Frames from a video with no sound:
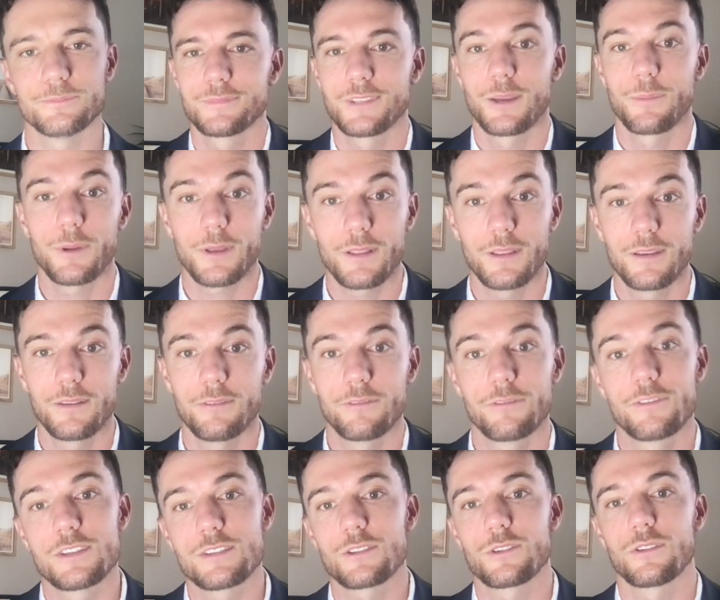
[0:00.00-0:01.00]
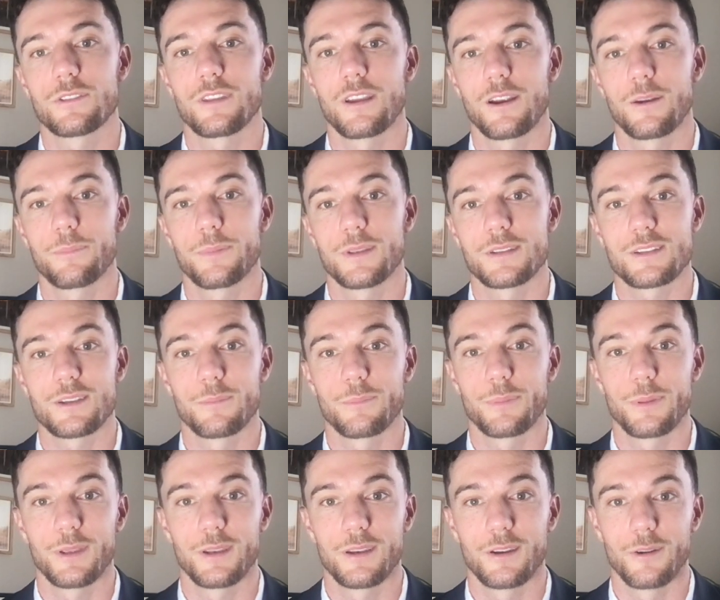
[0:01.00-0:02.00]
Typically, physical therapy is
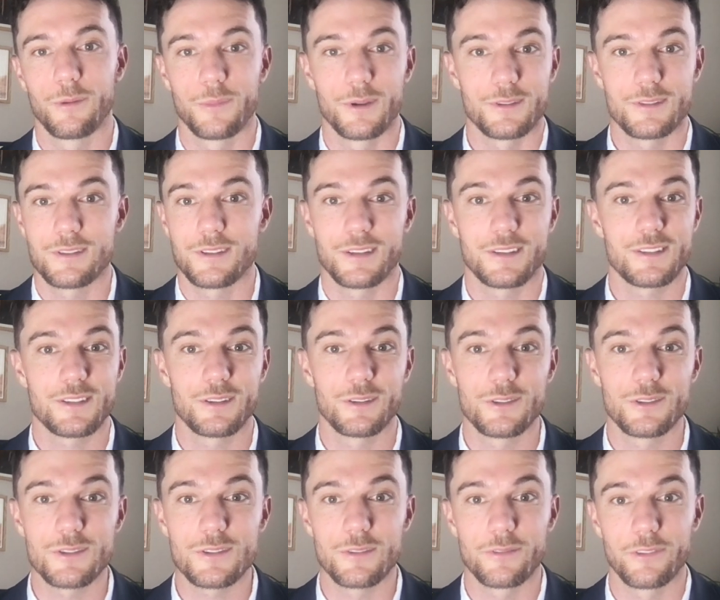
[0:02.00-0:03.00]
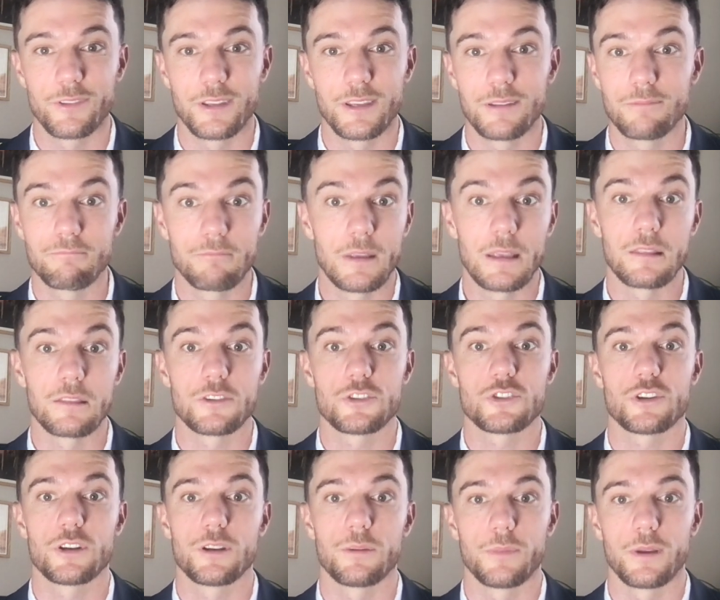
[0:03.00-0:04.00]
completed almost exclusively in the
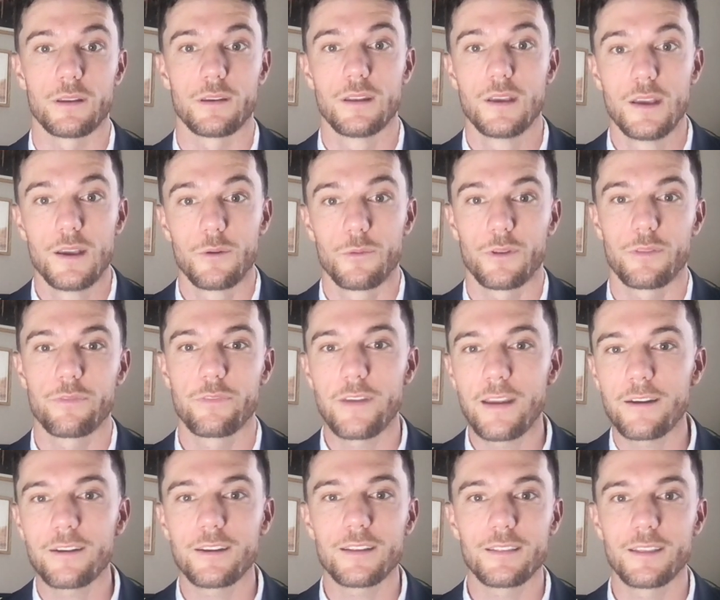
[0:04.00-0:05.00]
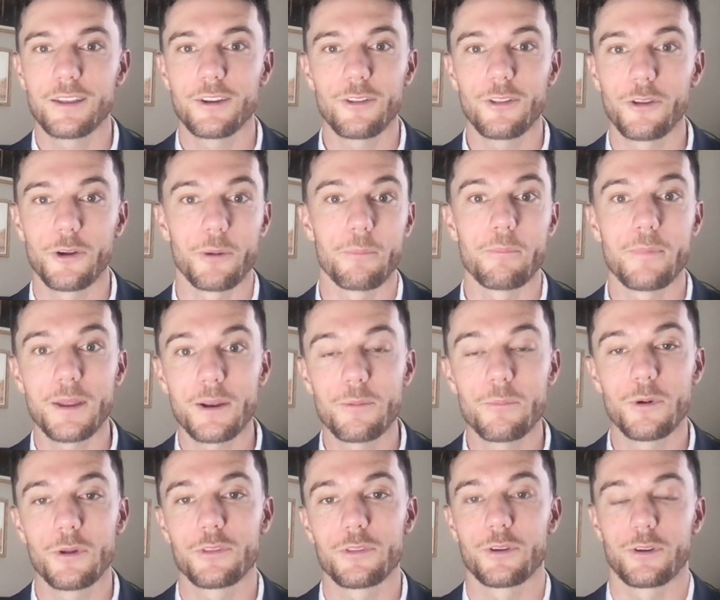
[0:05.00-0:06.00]
treatment, with very little or
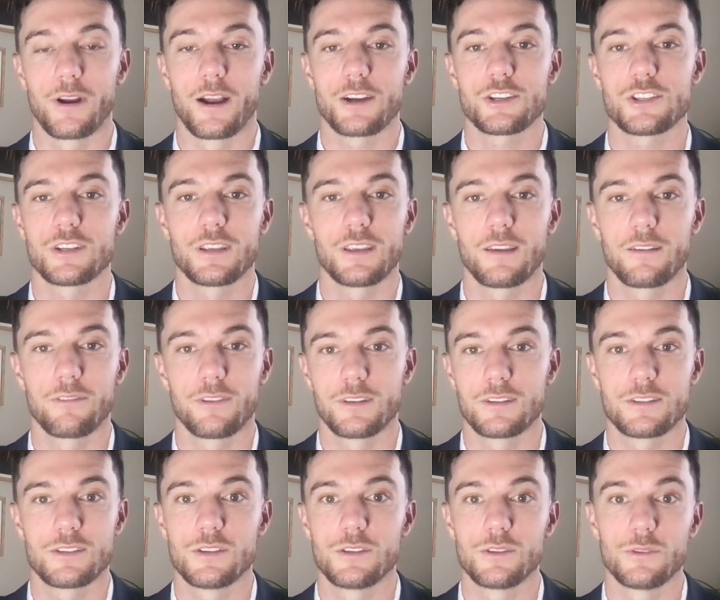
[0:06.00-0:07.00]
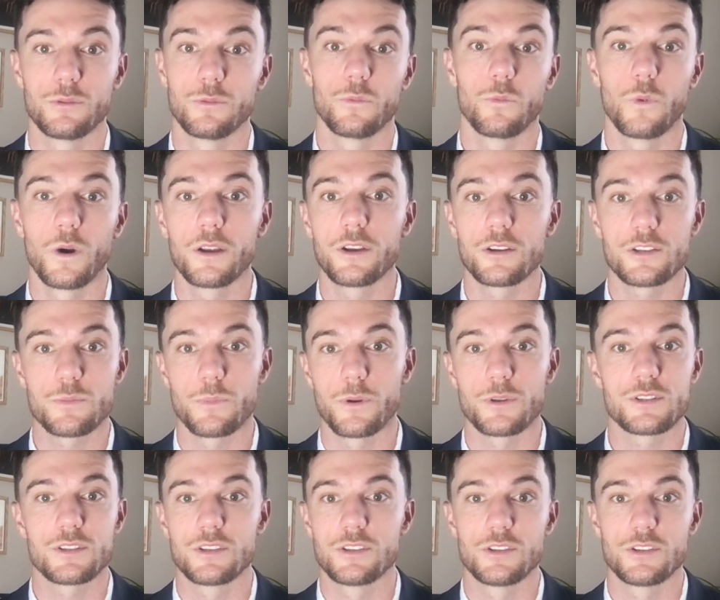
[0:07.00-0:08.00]
minimal direction given to what you're
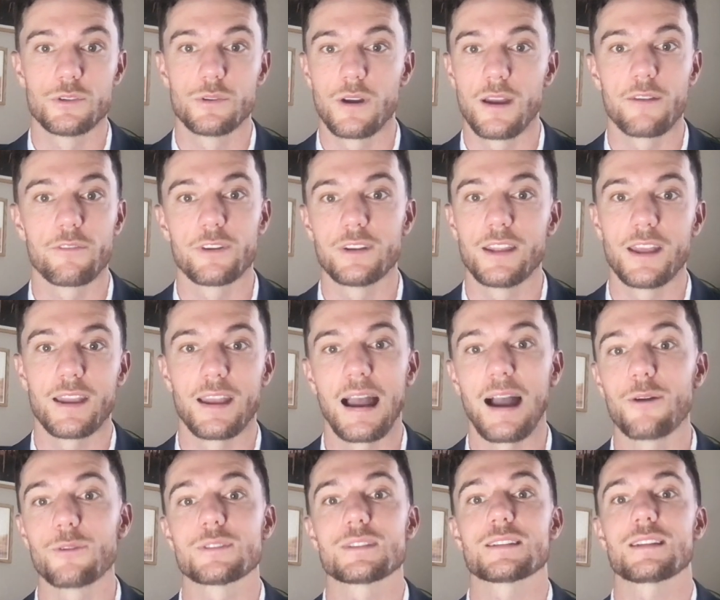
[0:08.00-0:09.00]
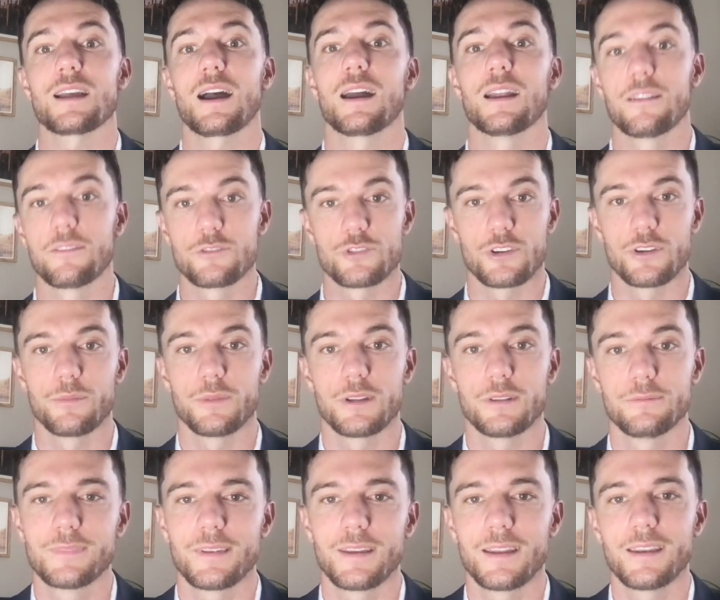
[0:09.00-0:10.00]
supposed to do every day outside of
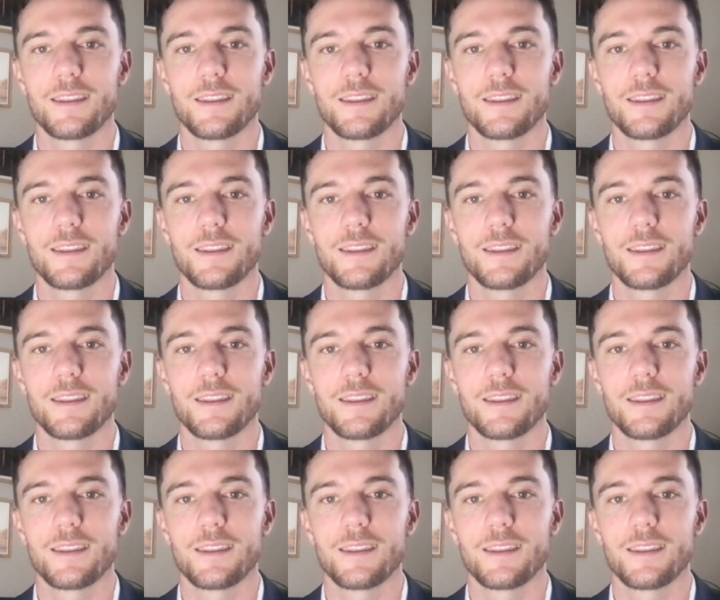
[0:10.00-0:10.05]
treatment.